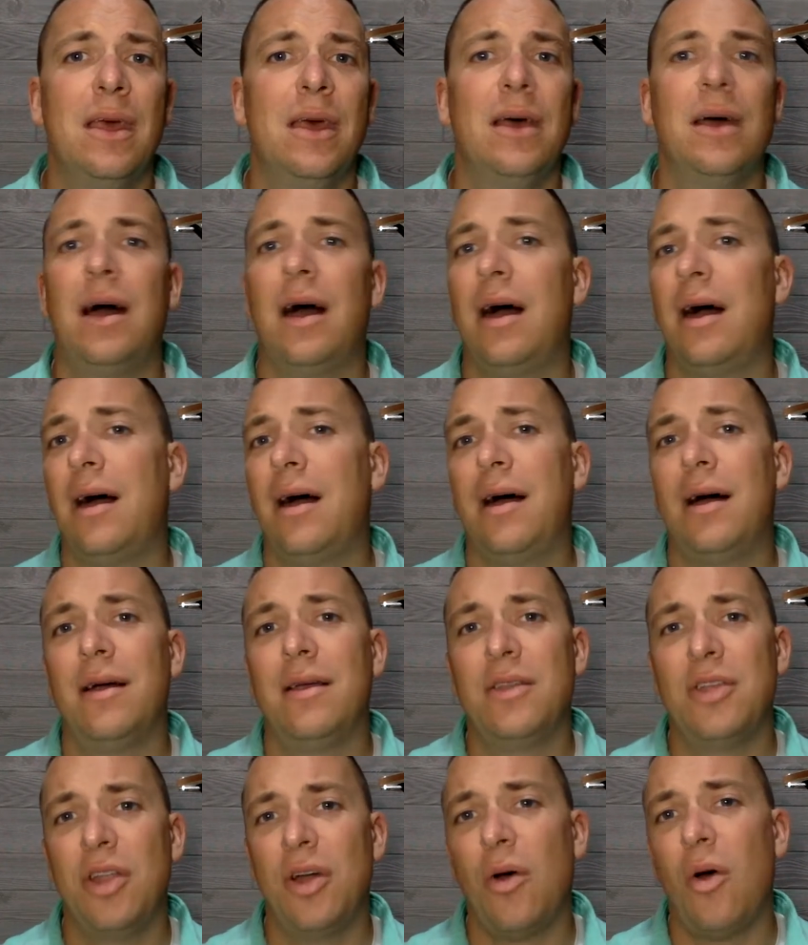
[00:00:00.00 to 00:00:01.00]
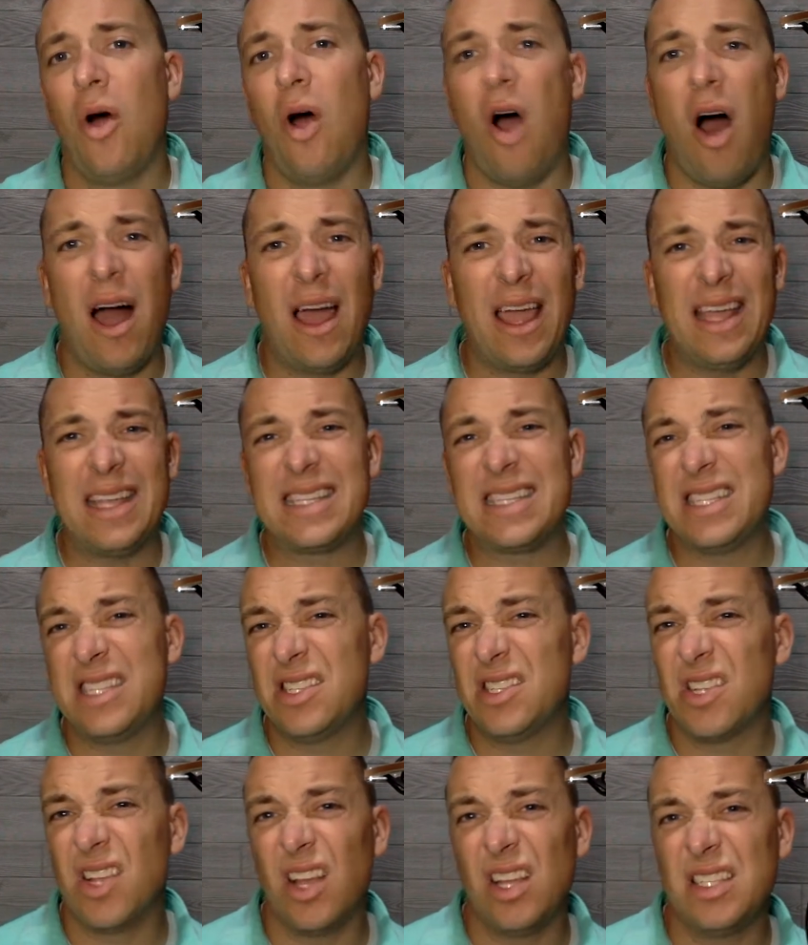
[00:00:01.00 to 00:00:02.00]
Uh, you know, August
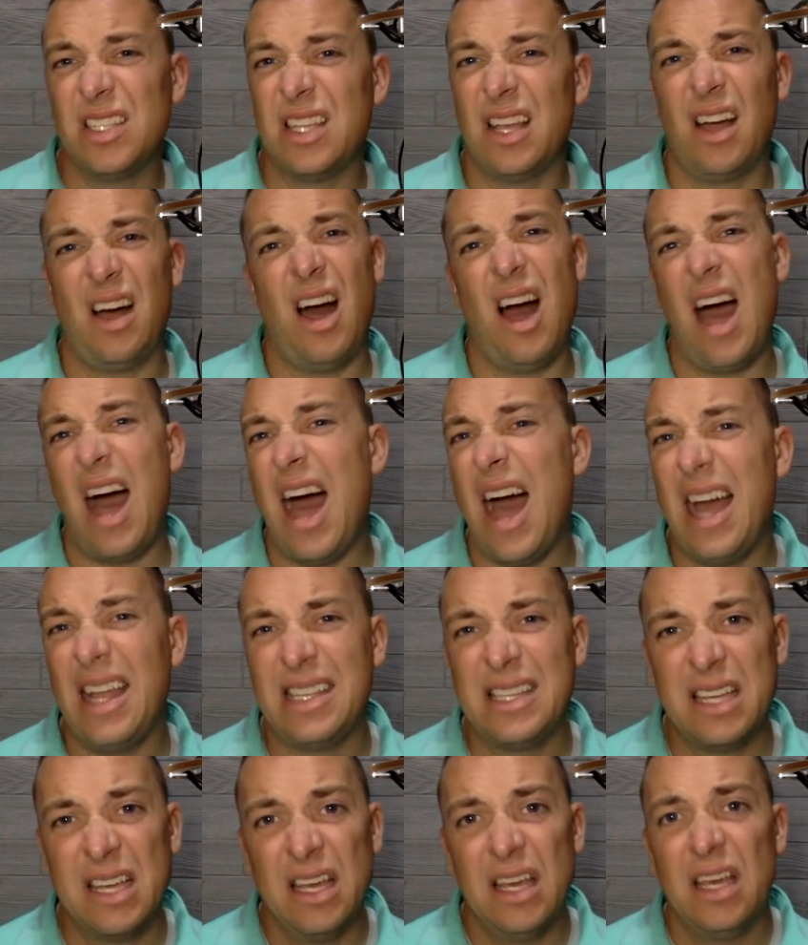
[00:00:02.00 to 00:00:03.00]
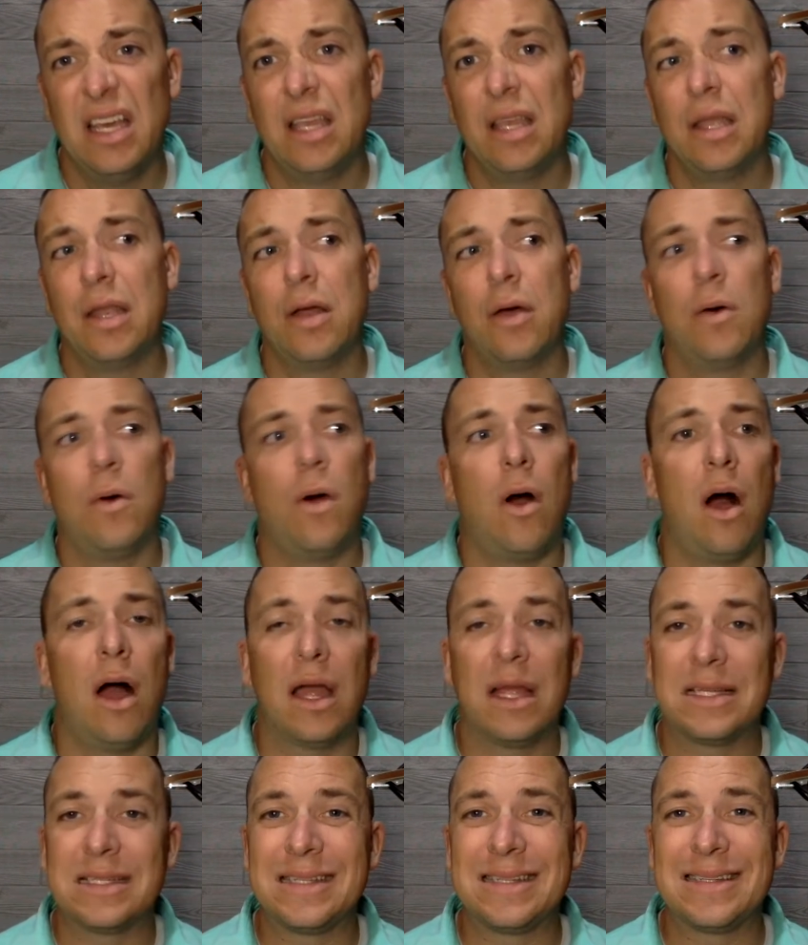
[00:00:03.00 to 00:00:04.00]
is, is a hot, you know,
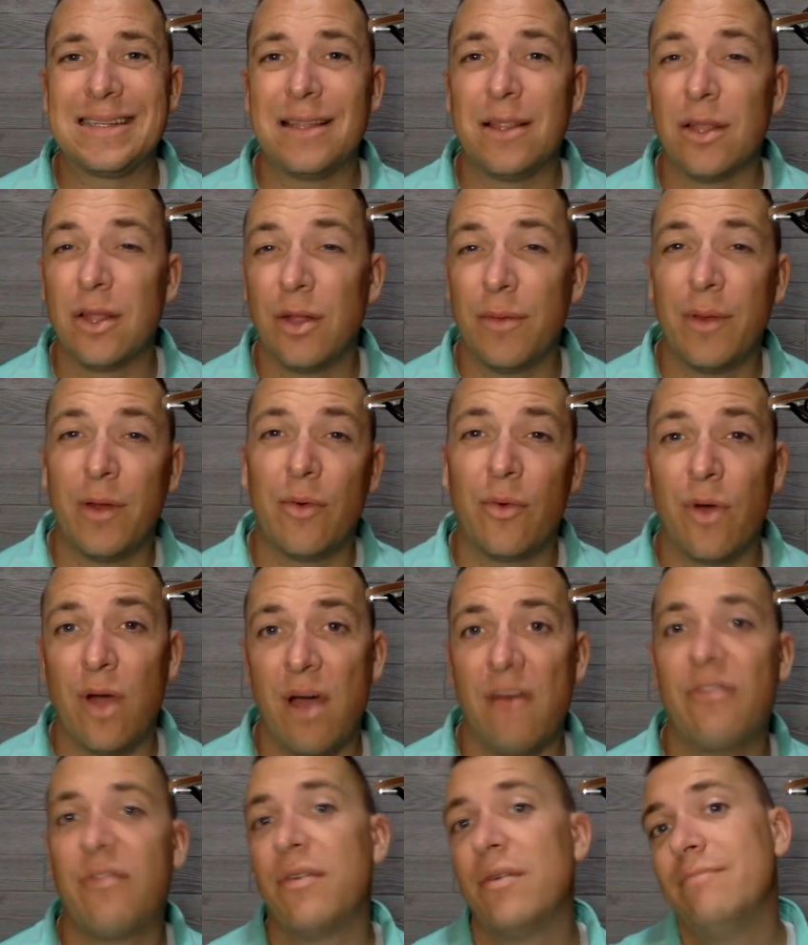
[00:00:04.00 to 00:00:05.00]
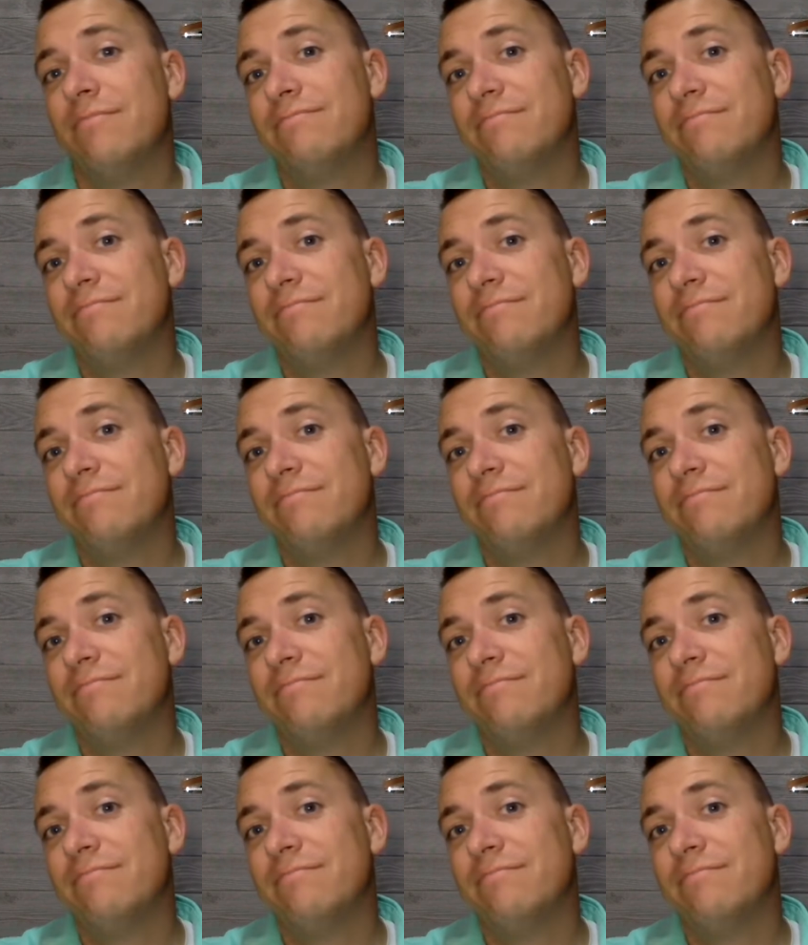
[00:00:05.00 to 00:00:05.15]
August is a little bit rough.